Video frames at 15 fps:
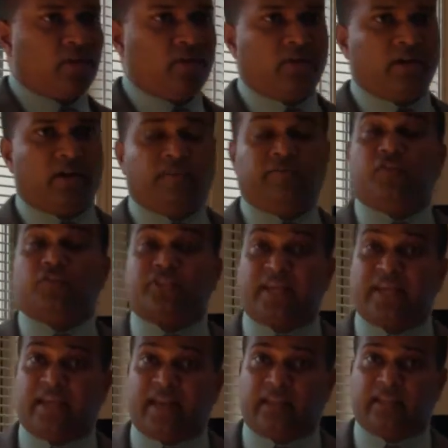if you're
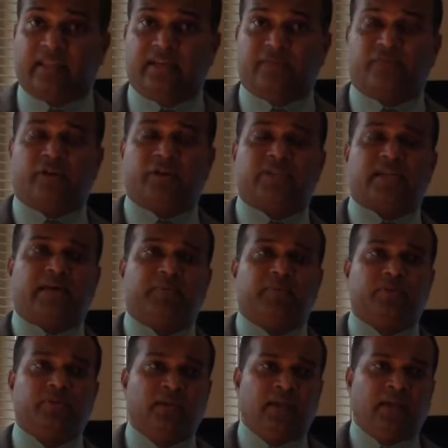seeing an athlete, for
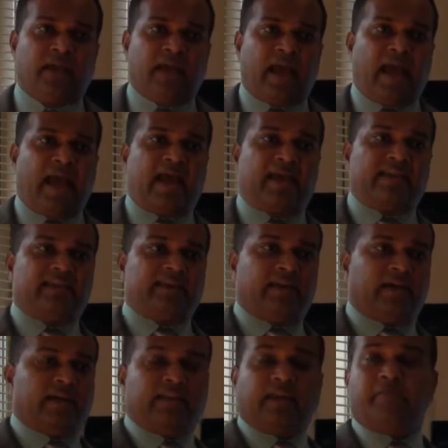example, and
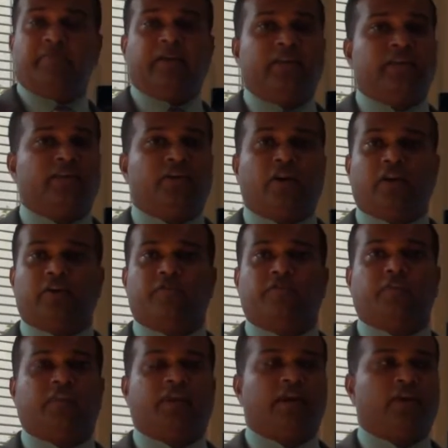they've been going
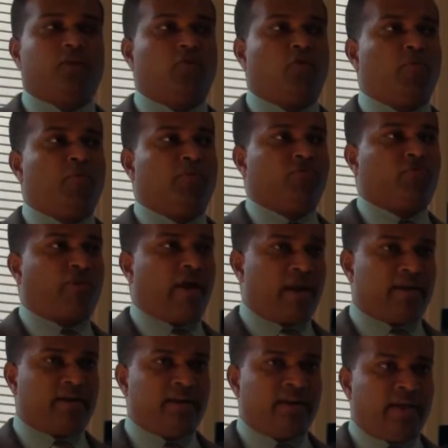for their normal
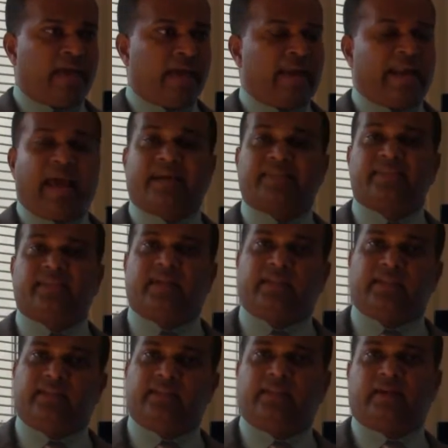run and
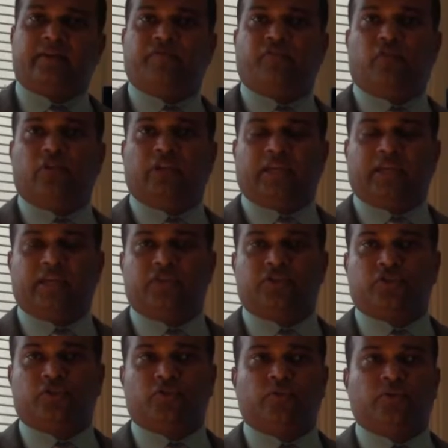accidentally they fall
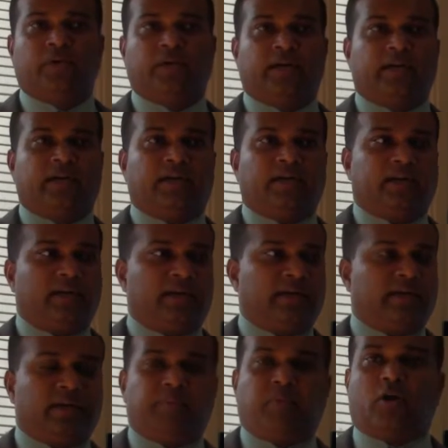into
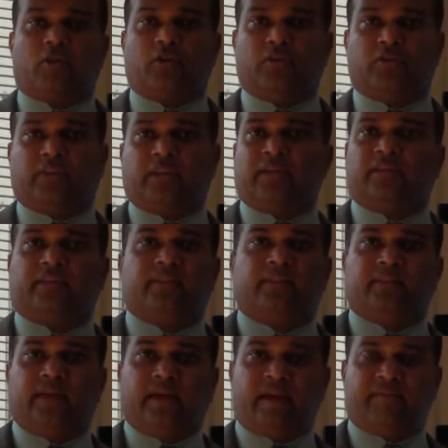a pothole that
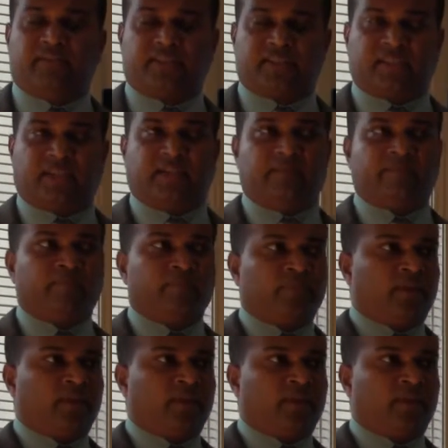they haven't seen.